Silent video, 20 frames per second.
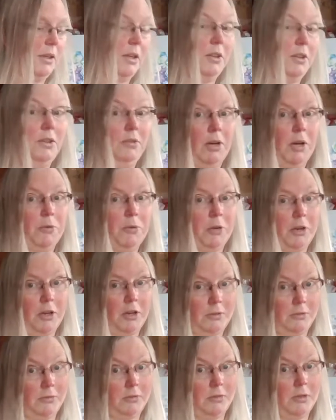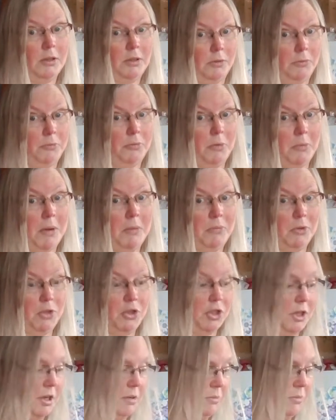I can remember
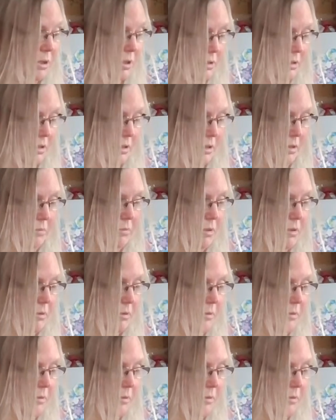Jamie's name.